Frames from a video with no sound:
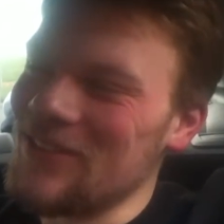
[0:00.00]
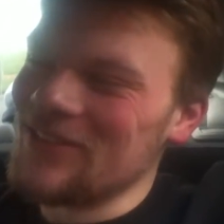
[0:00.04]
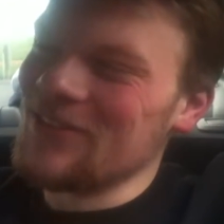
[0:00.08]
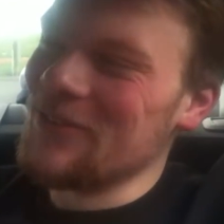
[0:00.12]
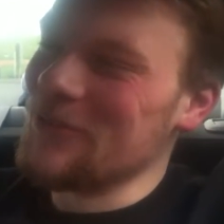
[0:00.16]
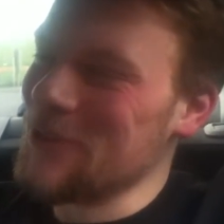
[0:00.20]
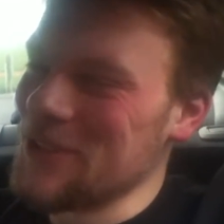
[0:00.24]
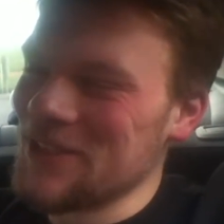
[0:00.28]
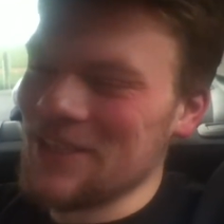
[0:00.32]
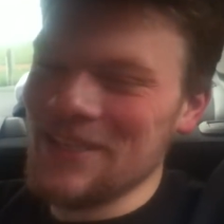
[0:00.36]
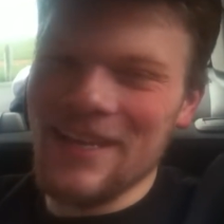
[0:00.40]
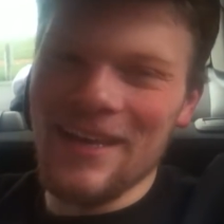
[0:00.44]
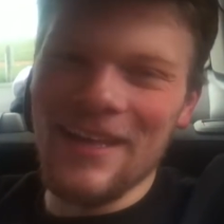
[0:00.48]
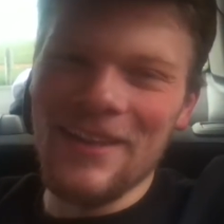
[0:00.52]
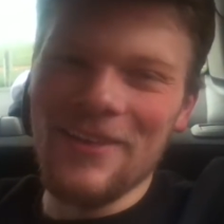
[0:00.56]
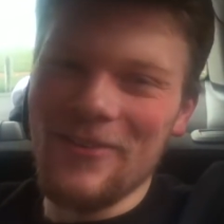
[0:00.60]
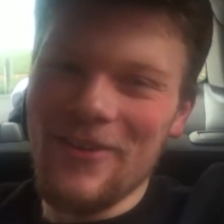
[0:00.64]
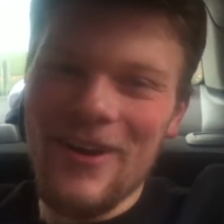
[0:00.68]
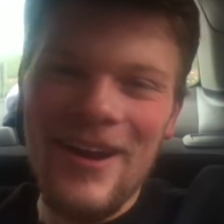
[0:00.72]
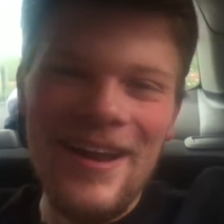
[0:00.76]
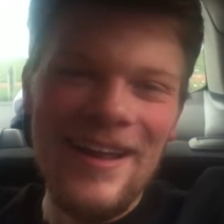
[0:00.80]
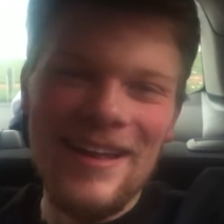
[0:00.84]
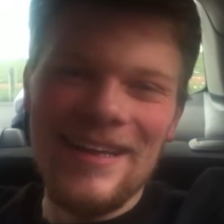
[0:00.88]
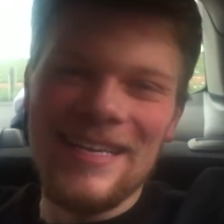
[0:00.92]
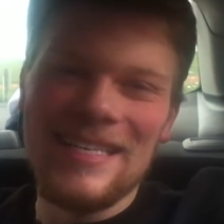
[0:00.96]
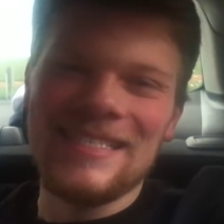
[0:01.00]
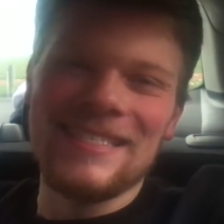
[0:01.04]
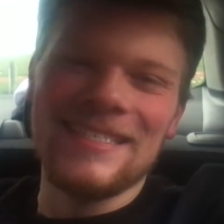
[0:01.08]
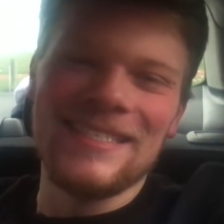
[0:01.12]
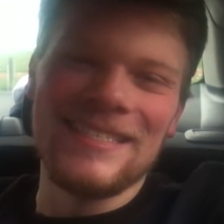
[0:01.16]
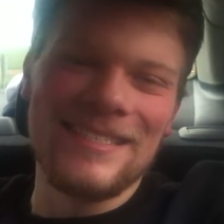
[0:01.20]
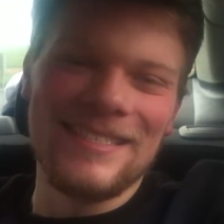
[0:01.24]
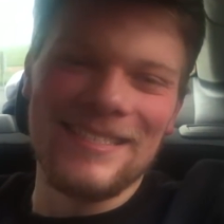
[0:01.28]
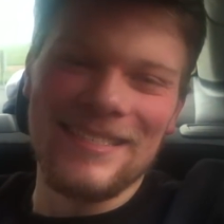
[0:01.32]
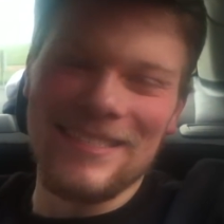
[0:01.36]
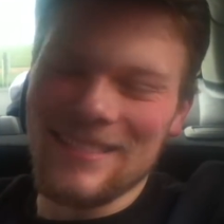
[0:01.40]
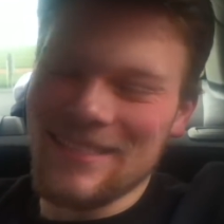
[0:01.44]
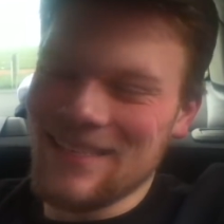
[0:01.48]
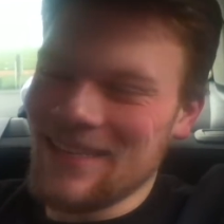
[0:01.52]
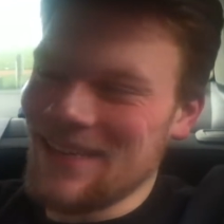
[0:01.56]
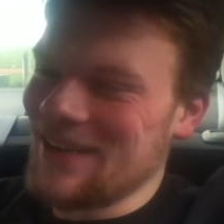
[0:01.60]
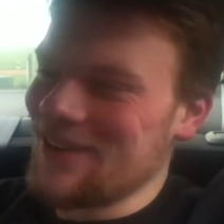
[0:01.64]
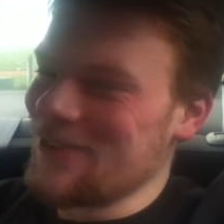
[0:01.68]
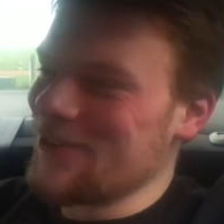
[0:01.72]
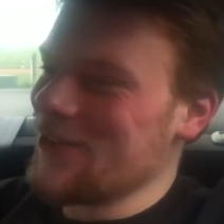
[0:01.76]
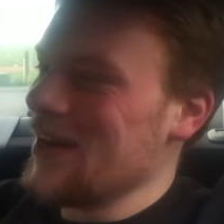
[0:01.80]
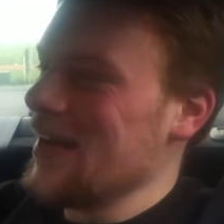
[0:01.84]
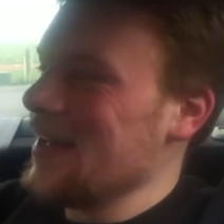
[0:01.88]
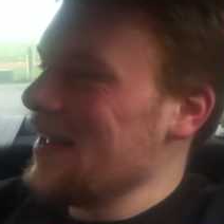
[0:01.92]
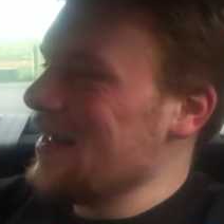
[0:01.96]
There was another race. This is
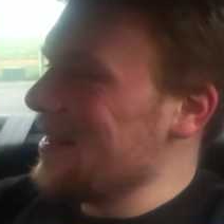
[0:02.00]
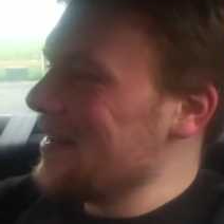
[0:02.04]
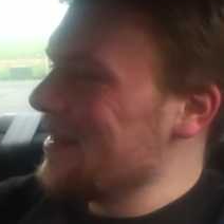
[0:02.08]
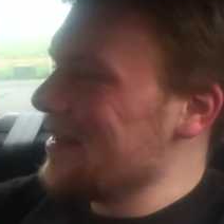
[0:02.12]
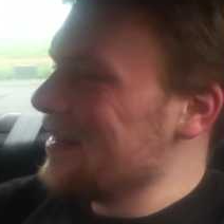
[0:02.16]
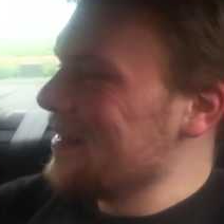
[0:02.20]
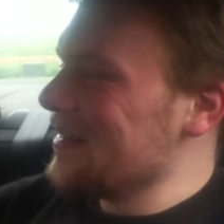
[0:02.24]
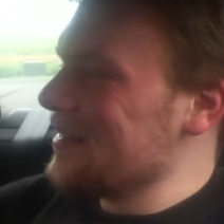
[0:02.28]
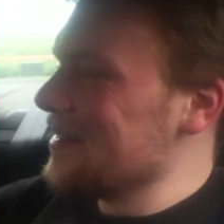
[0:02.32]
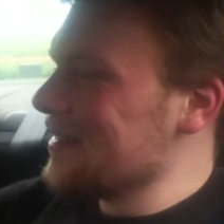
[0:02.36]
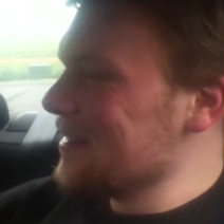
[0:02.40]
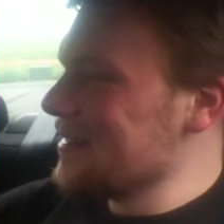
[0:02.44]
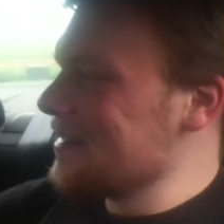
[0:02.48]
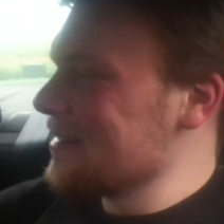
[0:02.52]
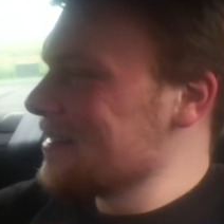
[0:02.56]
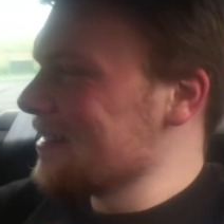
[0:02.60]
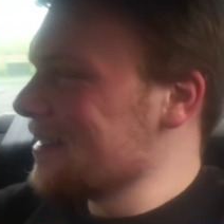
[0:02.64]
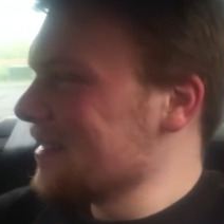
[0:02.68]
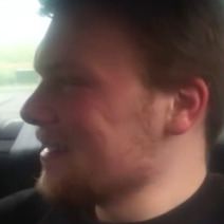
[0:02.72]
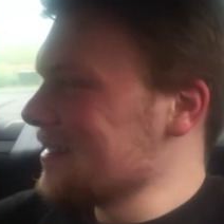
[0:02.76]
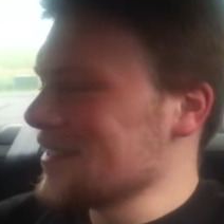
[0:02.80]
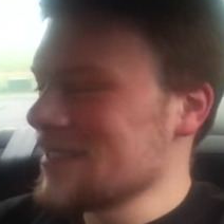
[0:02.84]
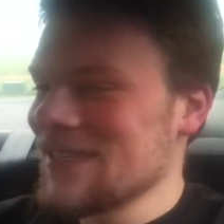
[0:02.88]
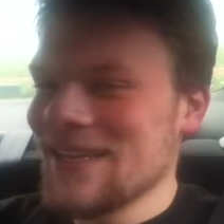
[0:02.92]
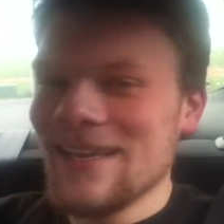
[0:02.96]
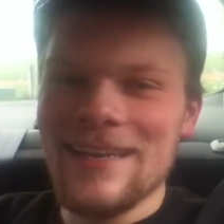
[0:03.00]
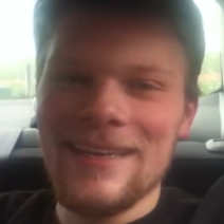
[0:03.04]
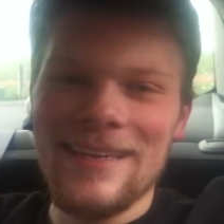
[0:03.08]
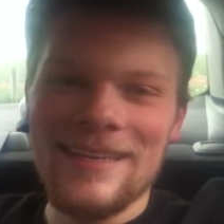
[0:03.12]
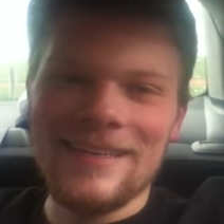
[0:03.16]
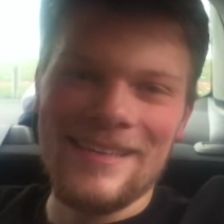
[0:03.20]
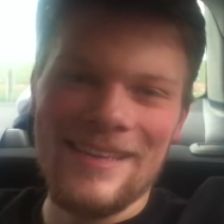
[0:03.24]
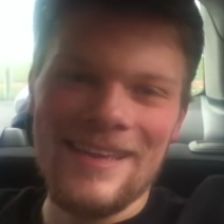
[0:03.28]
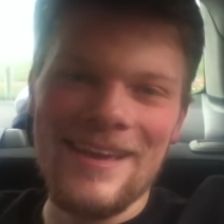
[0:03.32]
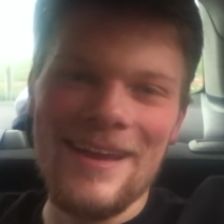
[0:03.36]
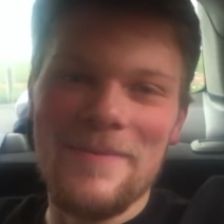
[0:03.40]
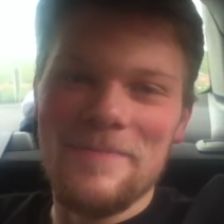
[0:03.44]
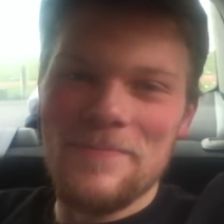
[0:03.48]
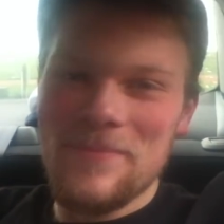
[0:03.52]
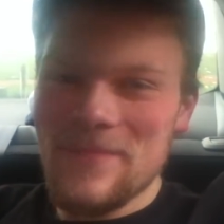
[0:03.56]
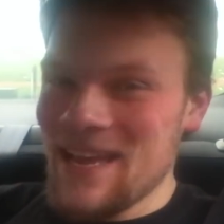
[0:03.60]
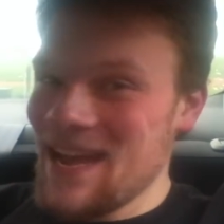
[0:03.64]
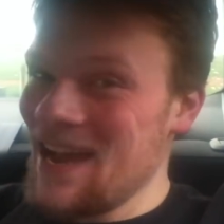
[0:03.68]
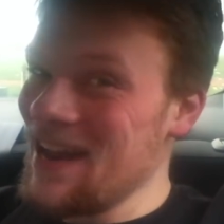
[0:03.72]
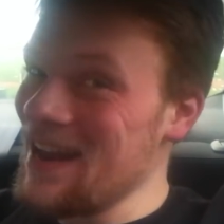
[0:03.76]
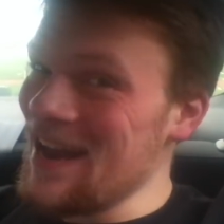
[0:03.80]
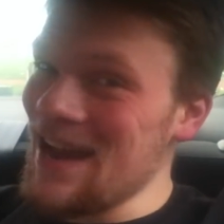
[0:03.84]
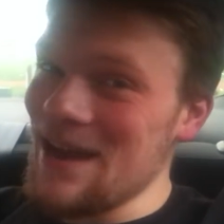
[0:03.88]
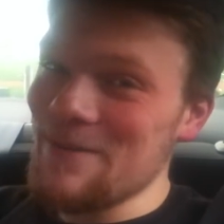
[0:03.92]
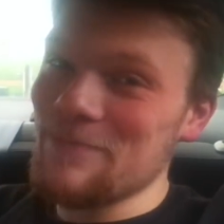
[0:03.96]
like, what? is like, yep,
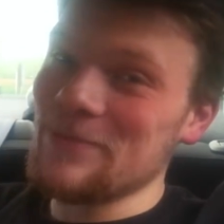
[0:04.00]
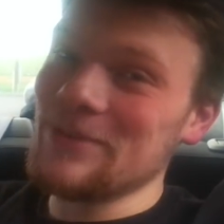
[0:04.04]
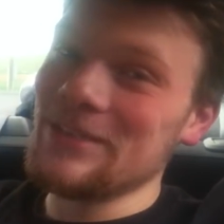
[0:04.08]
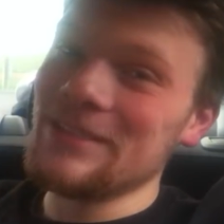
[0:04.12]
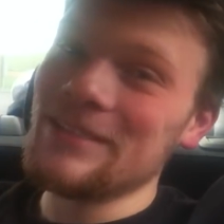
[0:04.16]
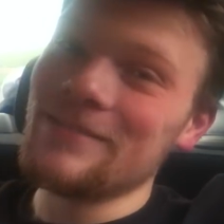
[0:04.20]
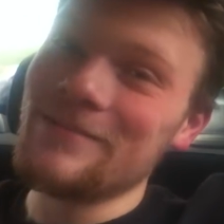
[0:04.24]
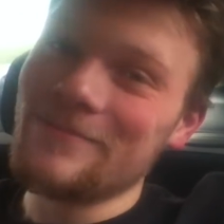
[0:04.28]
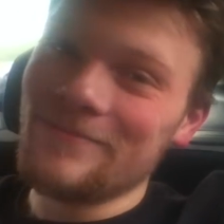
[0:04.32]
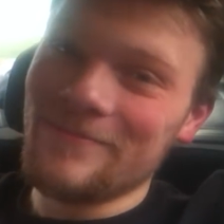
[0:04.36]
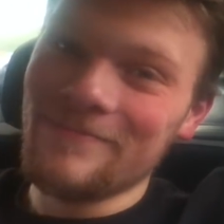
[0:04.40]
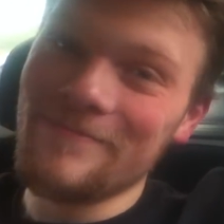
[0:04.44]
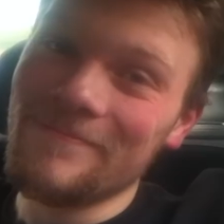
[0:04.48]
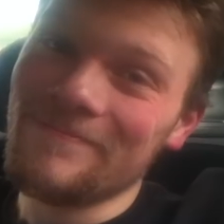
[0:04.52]
that happened.